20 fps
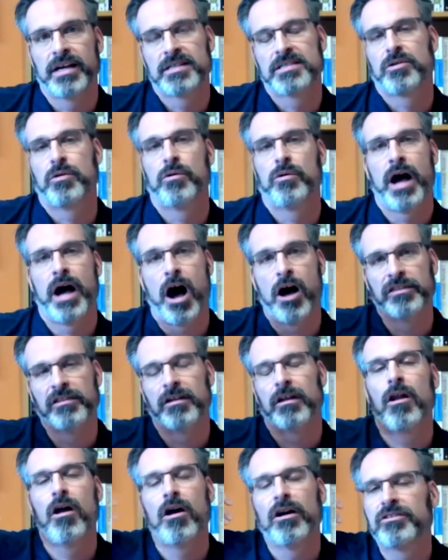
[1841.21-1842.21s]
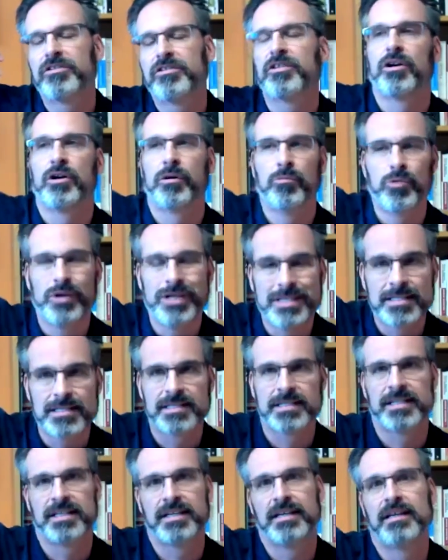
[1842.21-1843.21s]
So on the long term, we
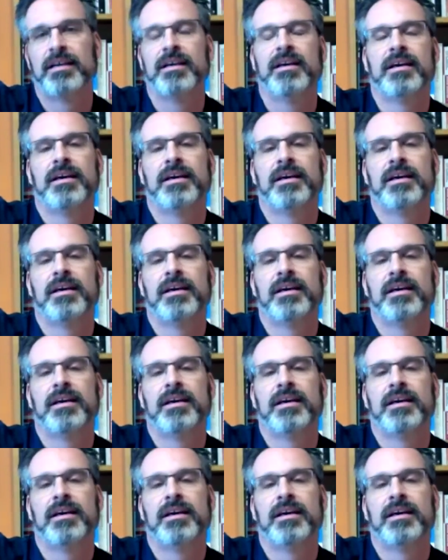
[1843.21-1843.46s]
see